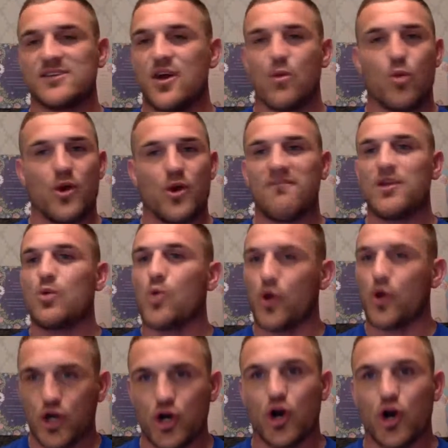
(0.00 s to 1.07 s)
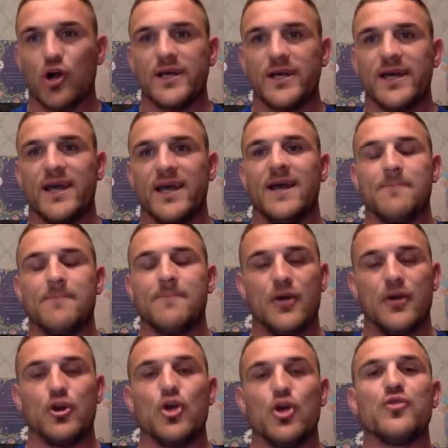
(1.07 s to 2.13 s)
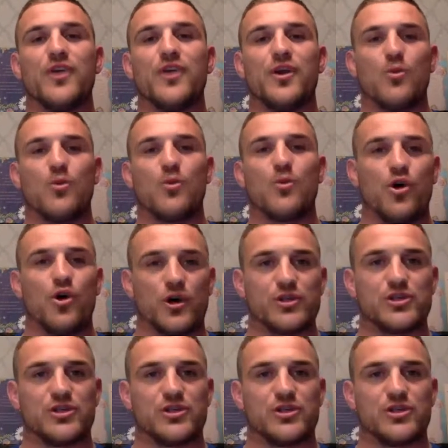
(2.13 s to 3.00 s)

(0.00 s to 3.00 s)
whatever you want to call it, I knew that it worked